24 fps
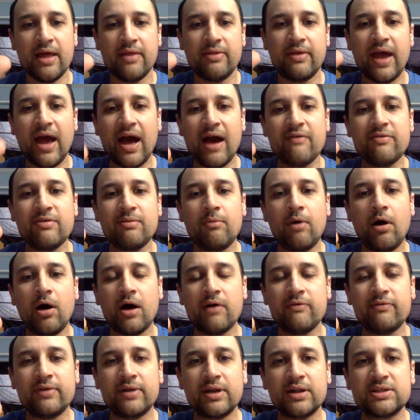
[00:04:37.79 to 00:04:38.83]
They have them
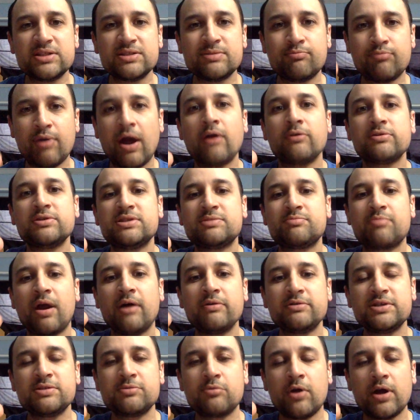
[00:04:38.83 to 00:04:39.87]
often at Sprouts.
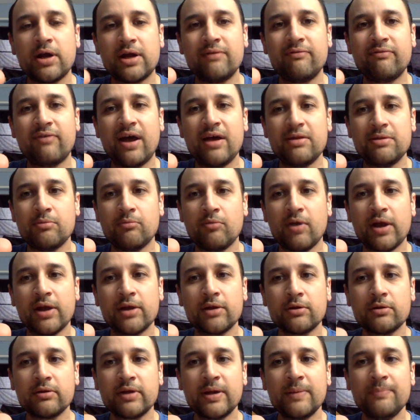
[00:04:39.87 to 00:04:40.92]
Sprouts is where I can find them
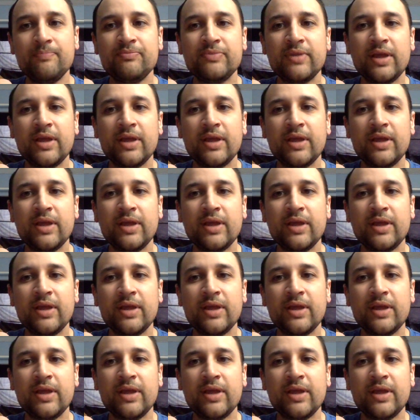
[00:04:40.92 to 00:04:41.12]
regularly.